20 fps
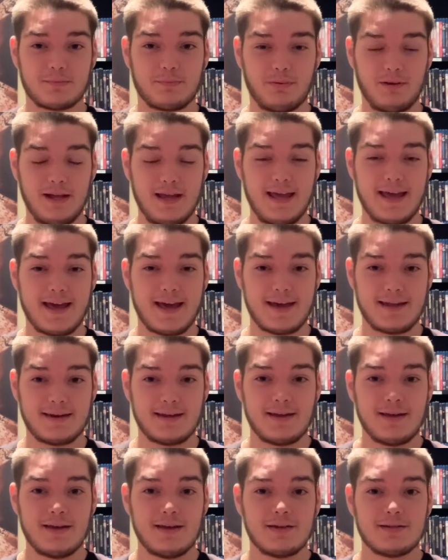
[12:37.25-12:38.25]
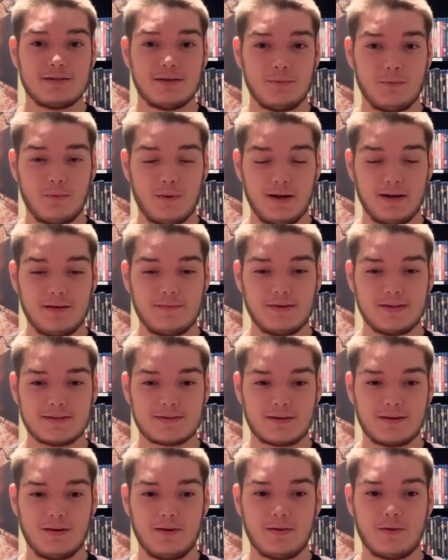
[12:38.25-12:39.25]
plan to one of his
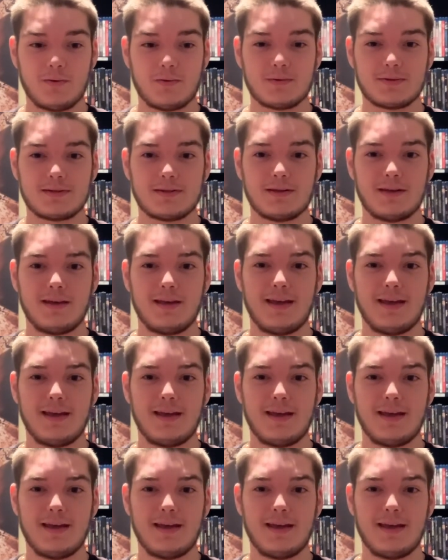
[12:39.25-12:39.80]
goons,